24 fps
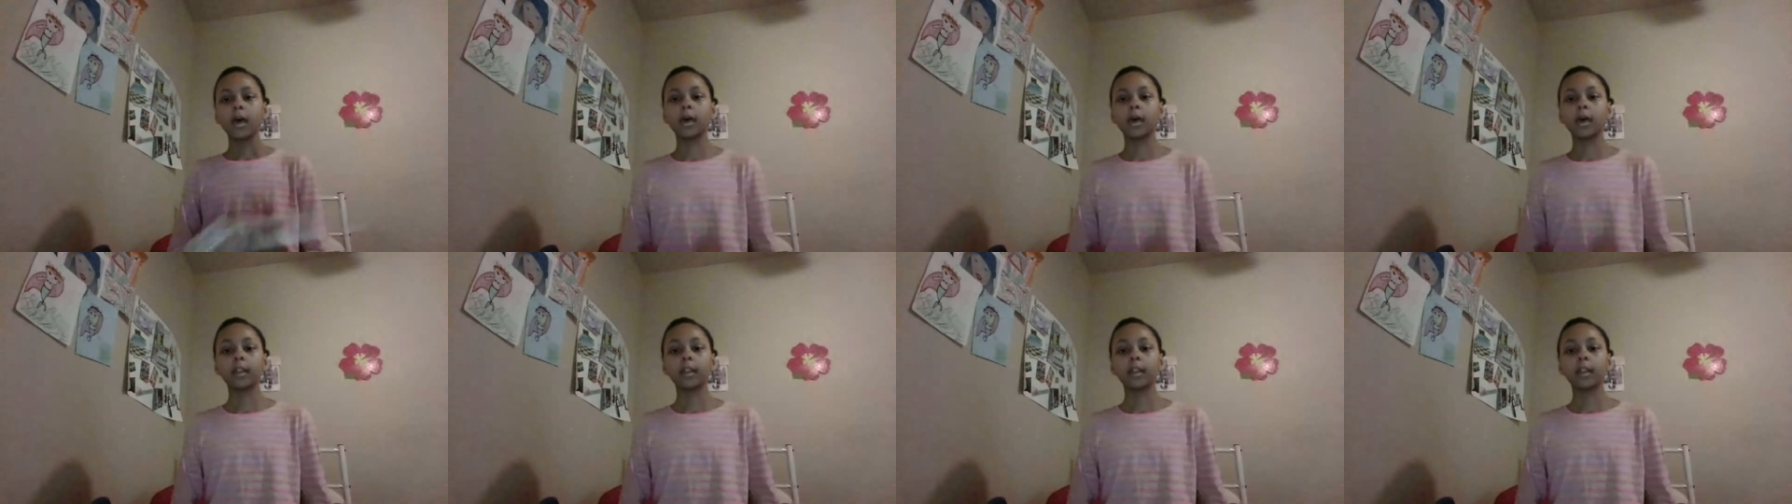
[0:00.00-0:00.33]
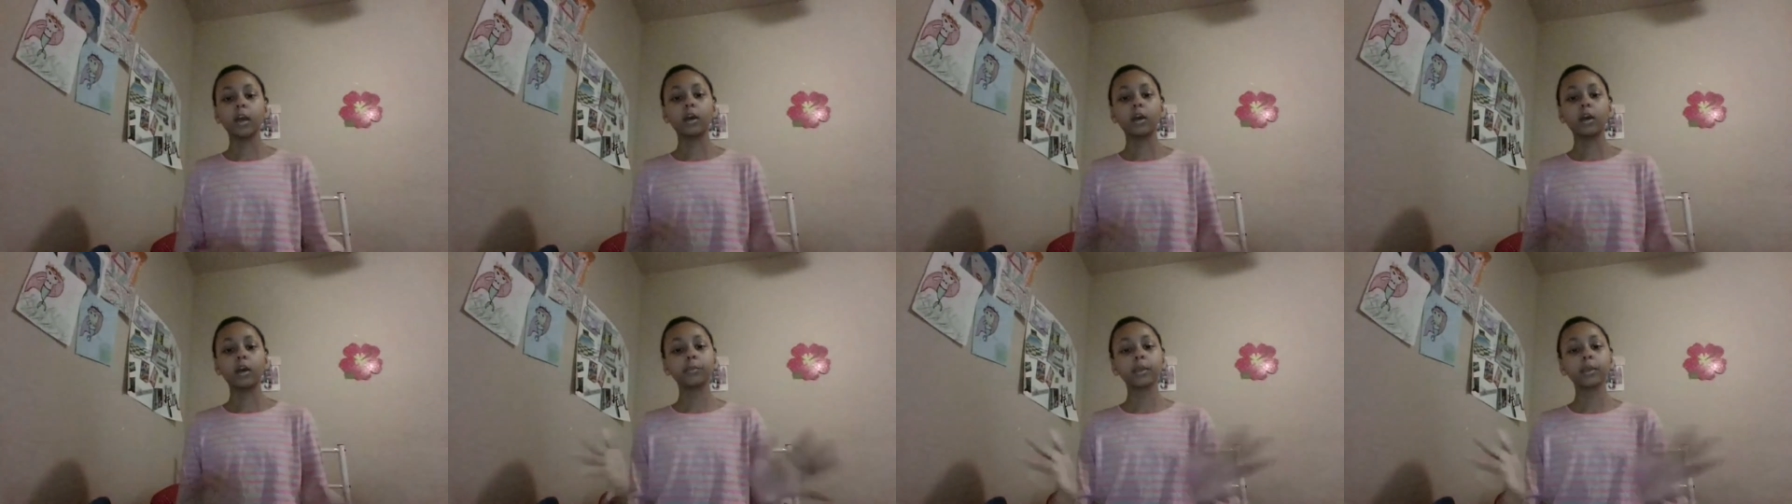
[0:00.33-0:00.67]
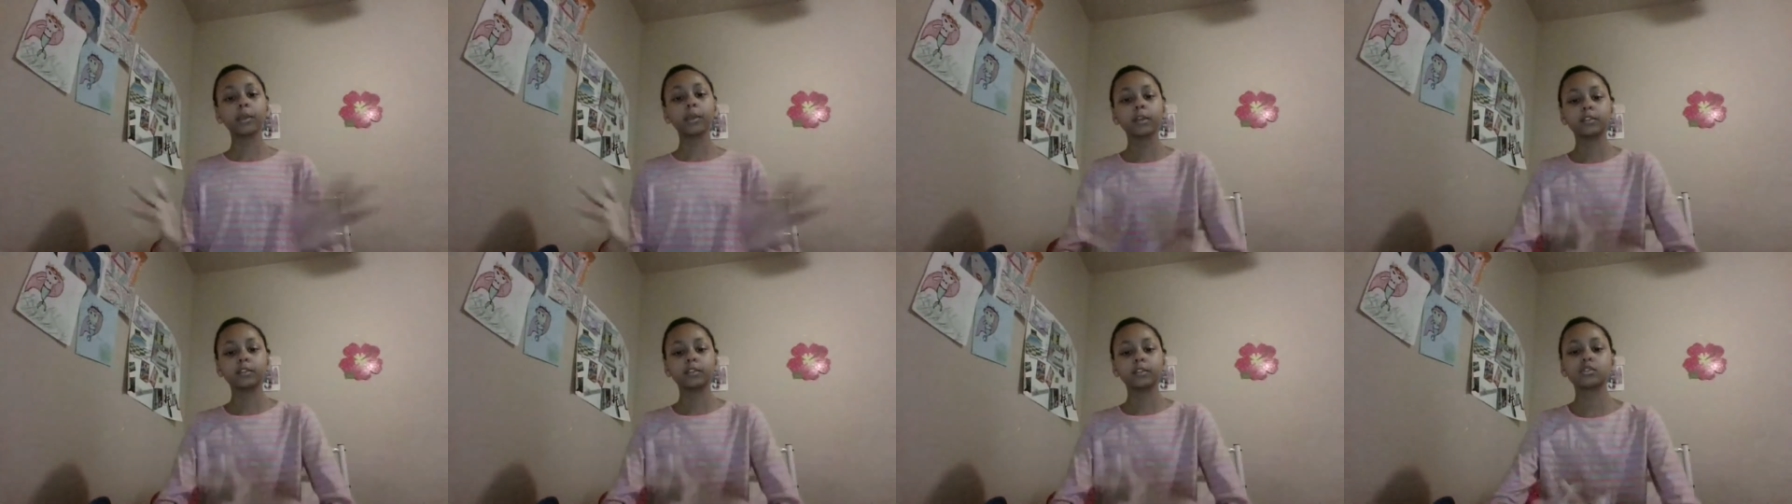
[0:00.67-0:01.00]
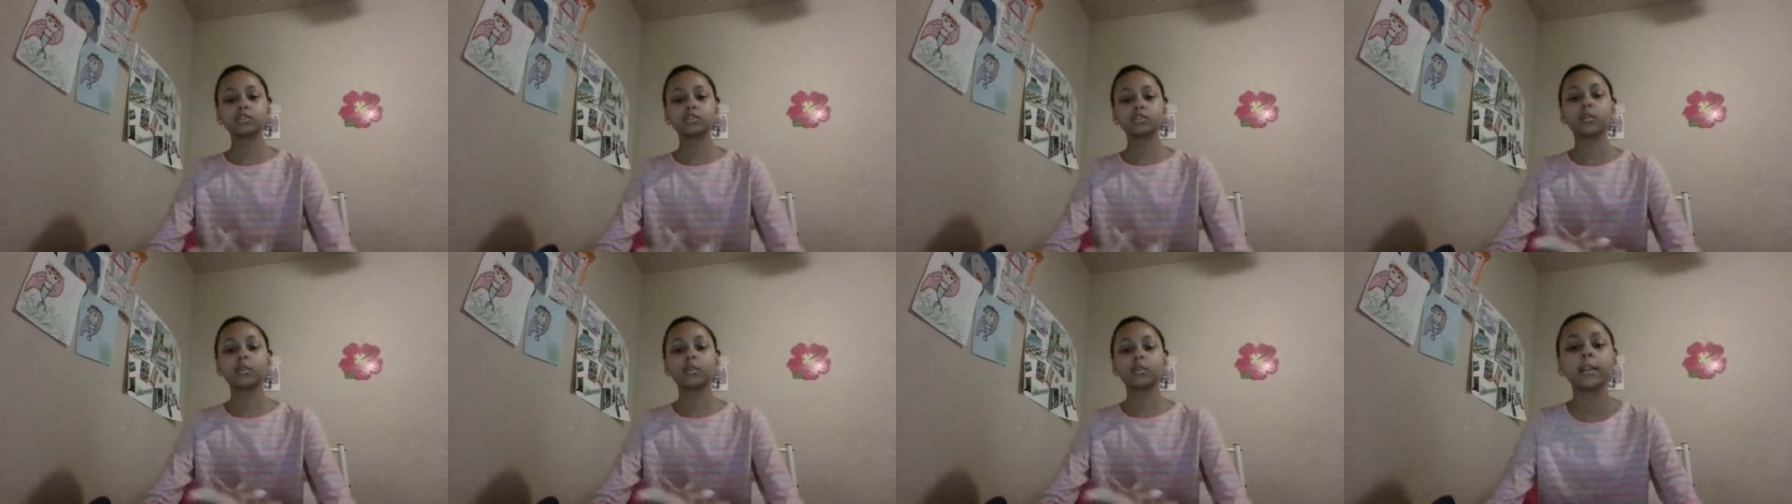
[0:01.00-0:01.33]
And I hope you guys
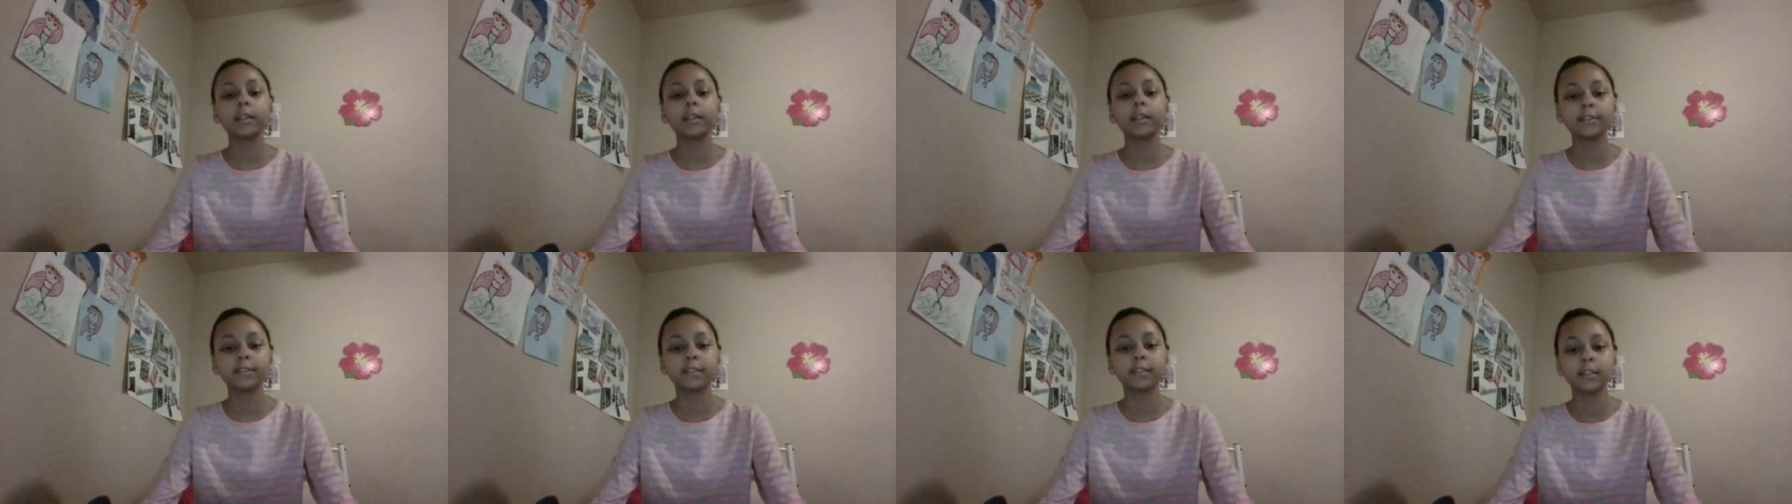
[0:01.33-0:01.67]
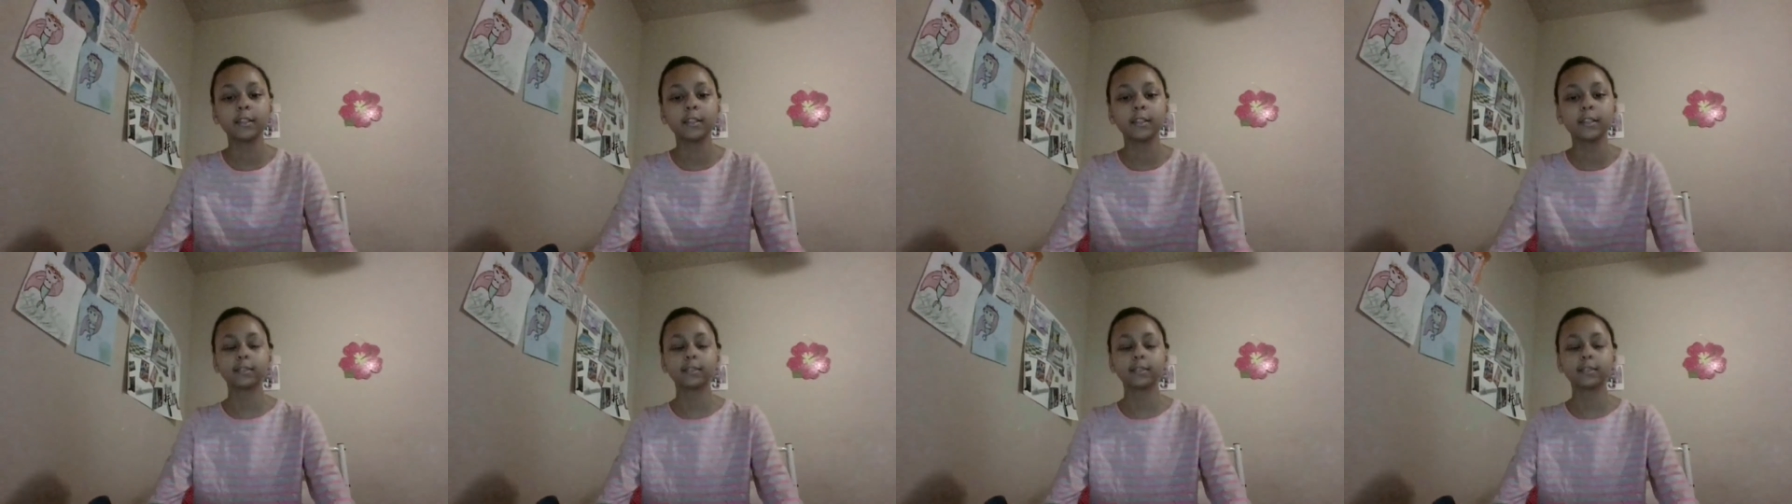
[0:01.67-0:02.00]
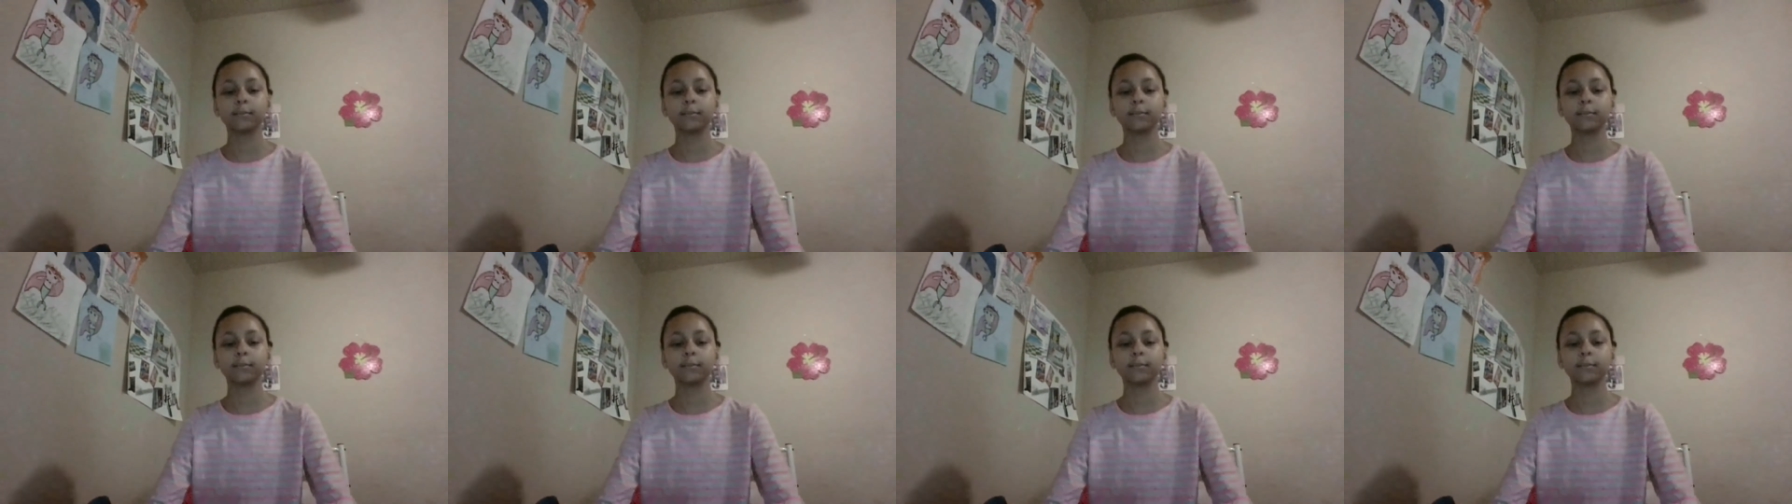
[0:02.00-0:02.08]
enjoyed listening